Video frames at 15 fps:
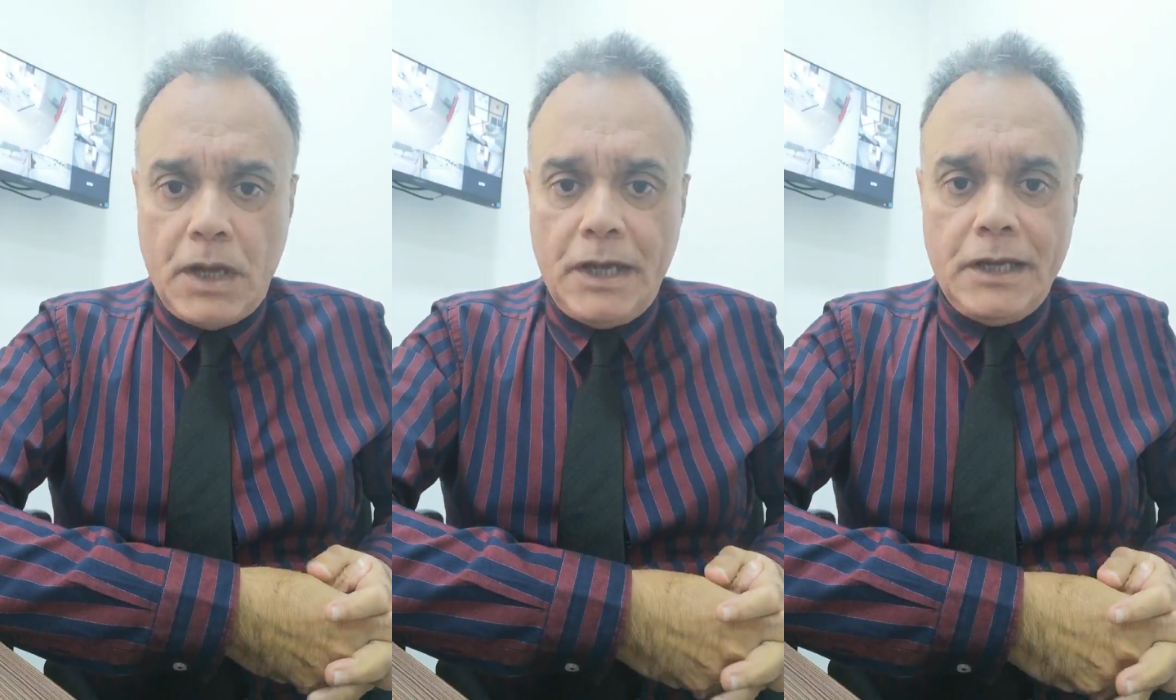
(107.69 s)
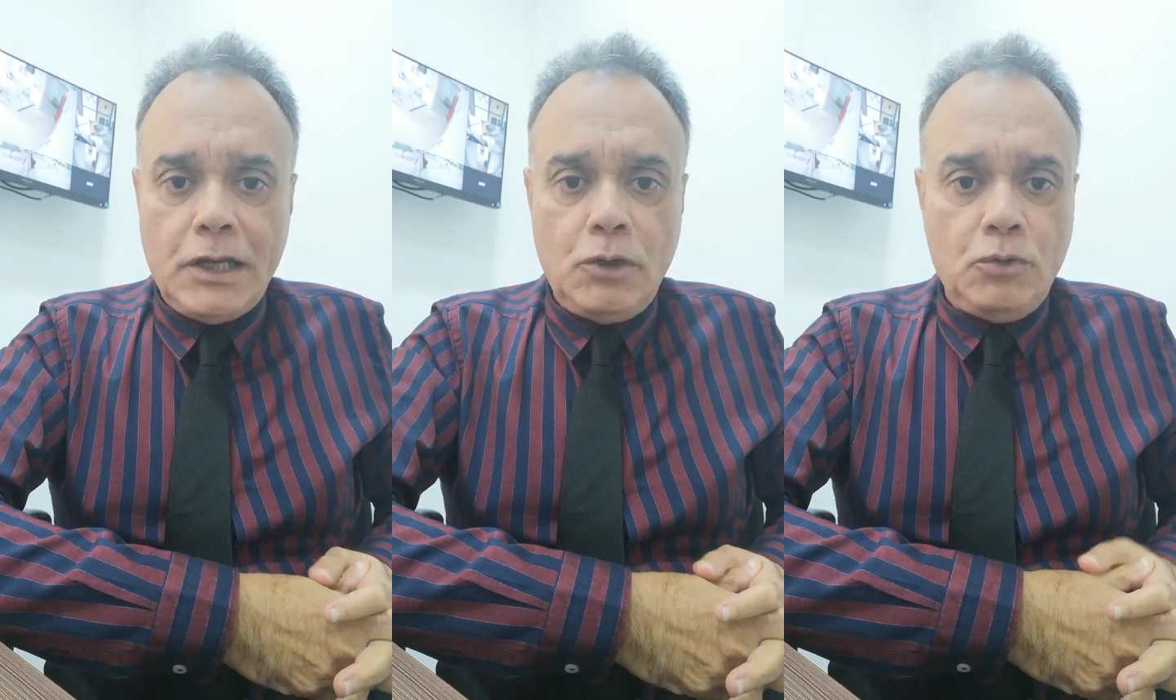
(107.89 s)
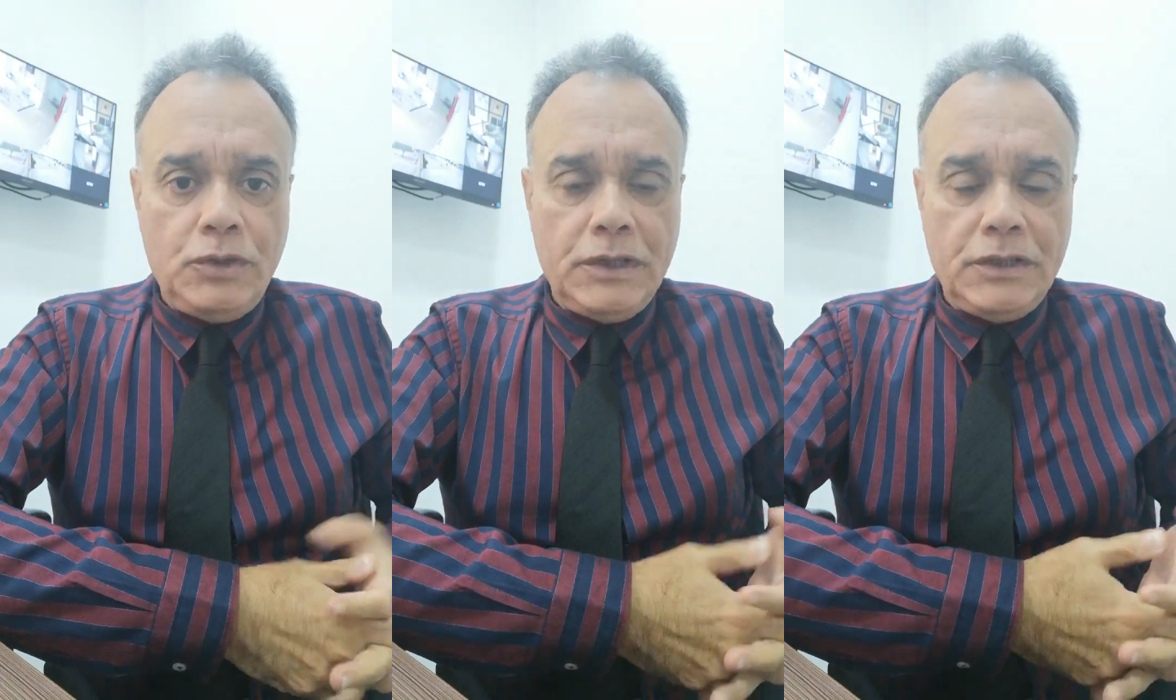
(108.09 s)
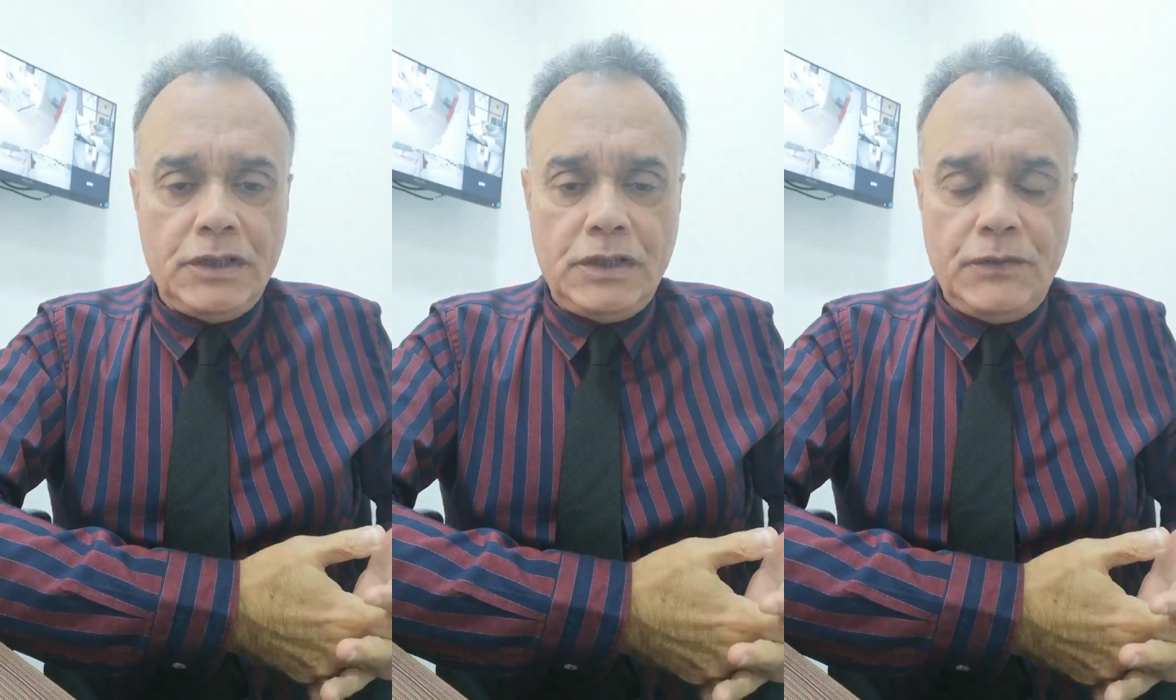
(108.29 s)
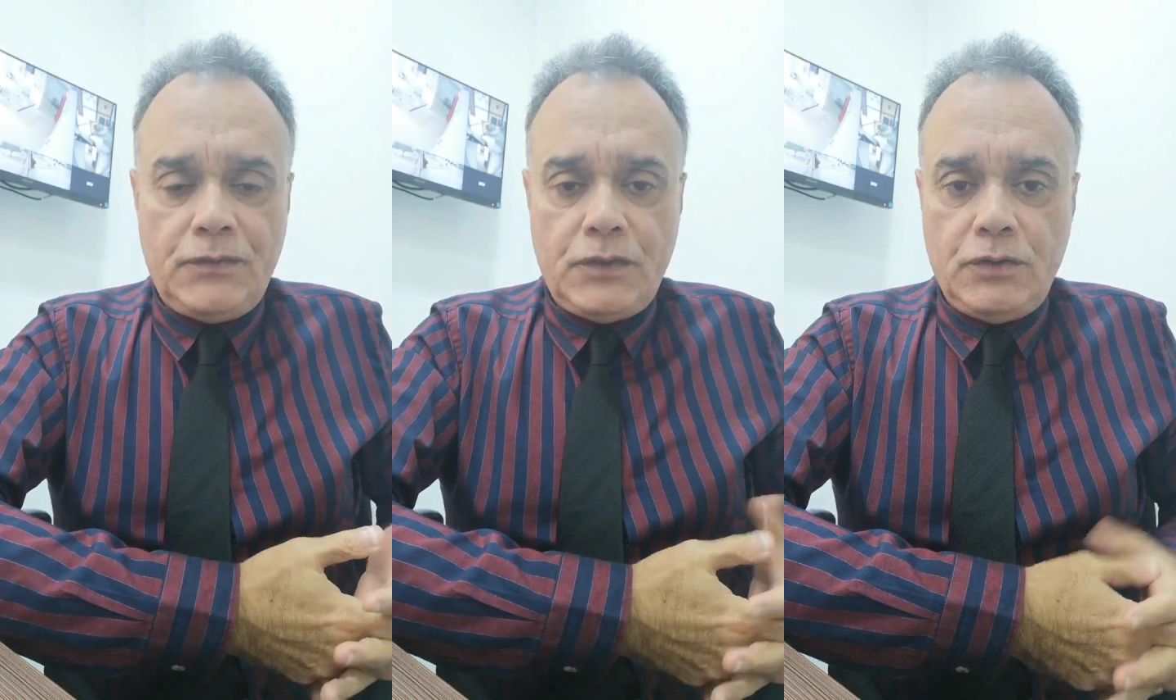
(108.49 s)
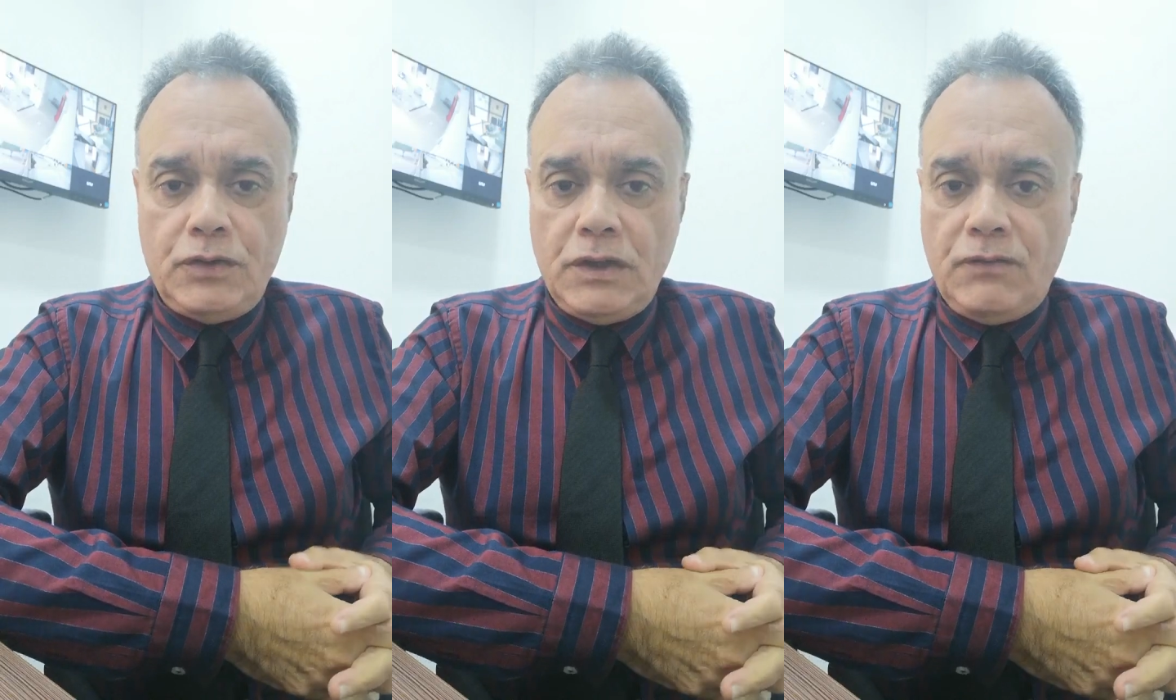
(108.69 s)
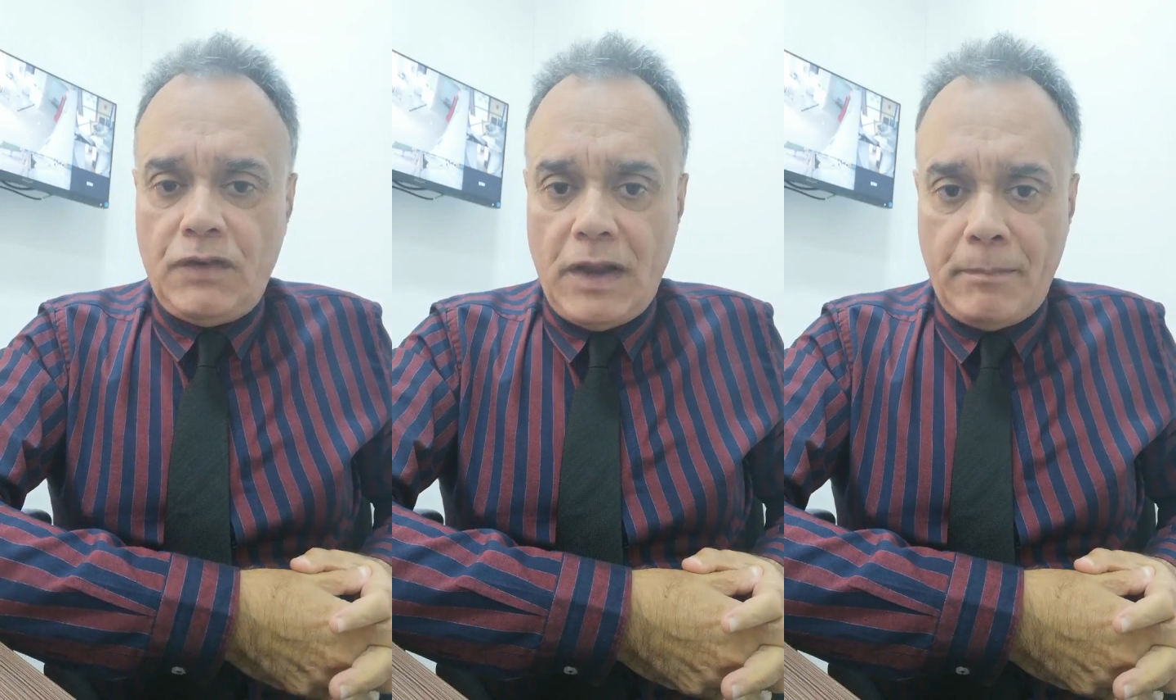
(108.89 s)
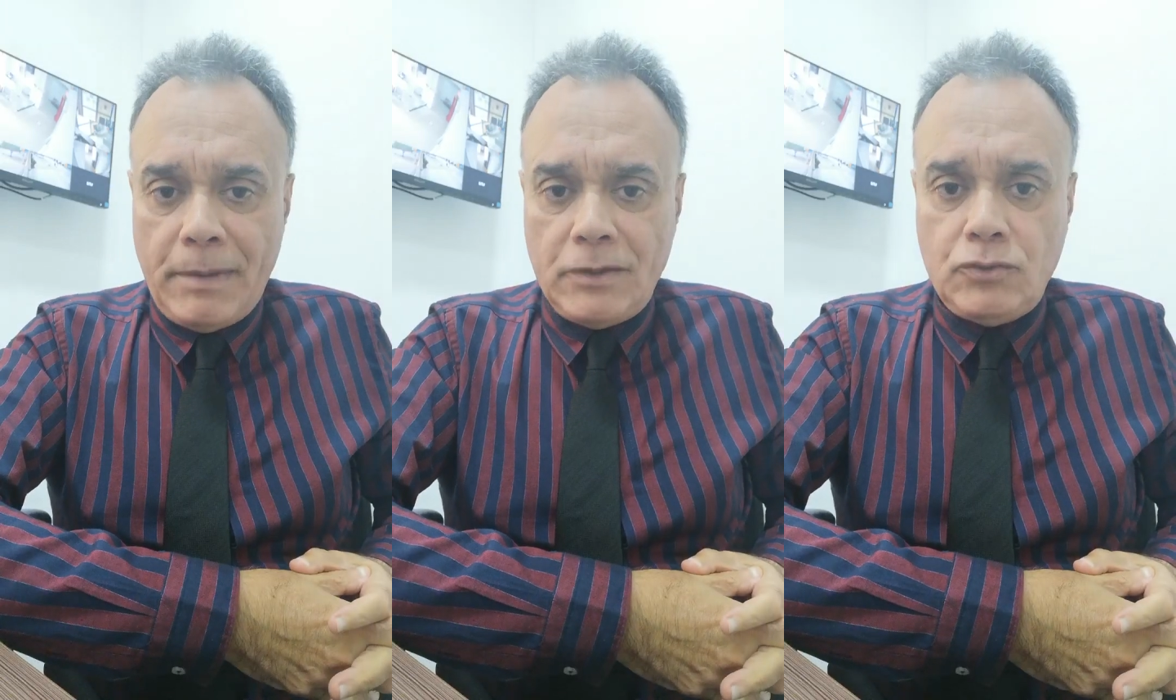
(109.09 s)
including the different
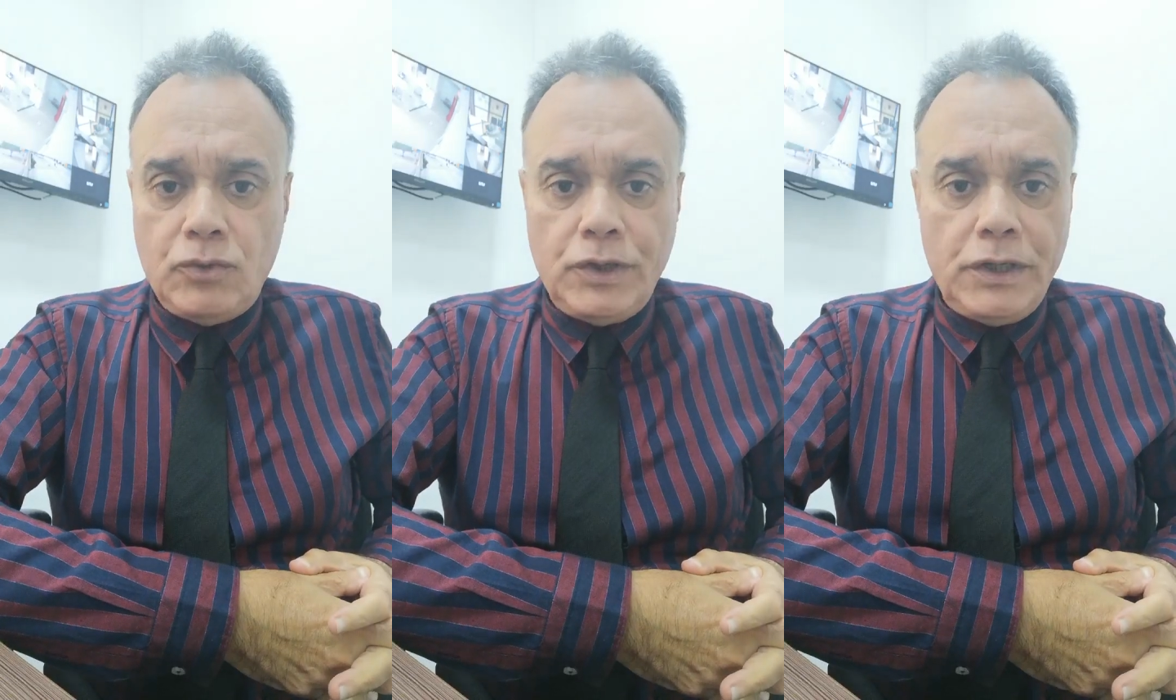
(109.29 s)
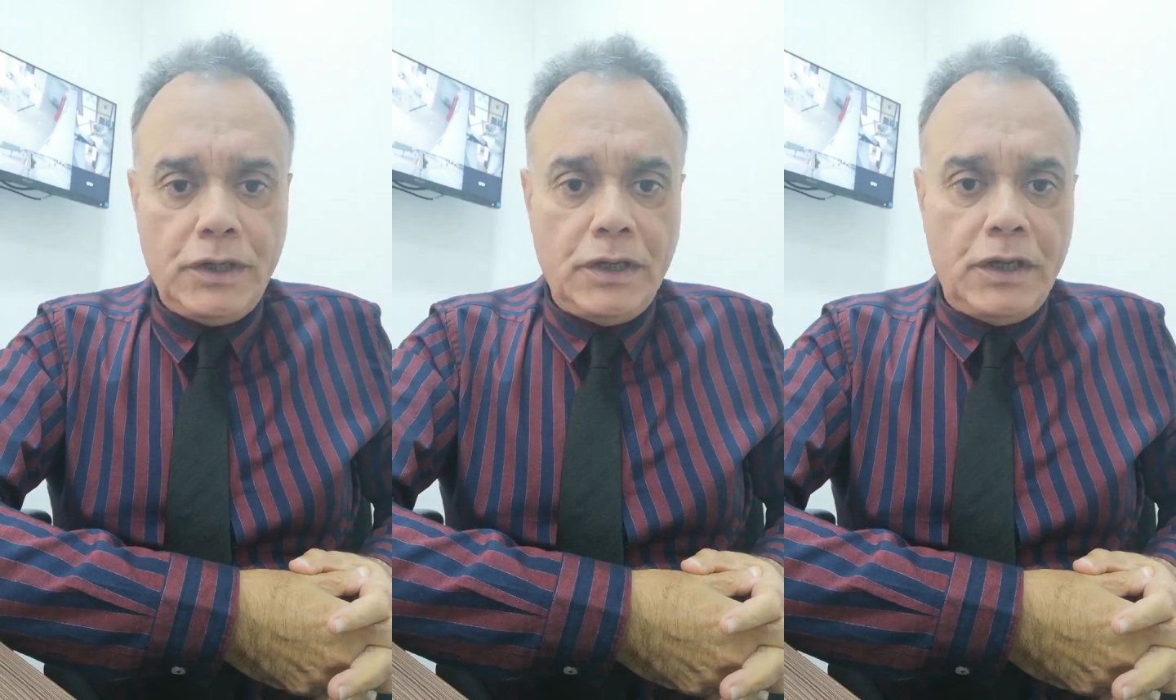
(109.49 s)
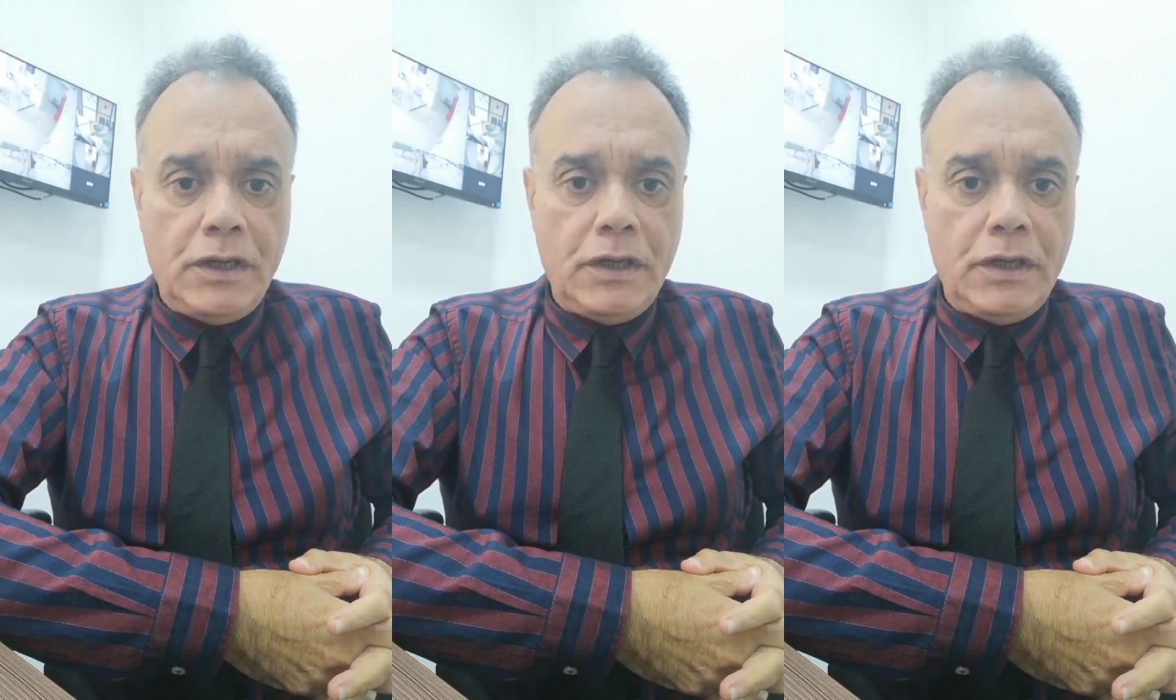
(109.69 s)
inflammatory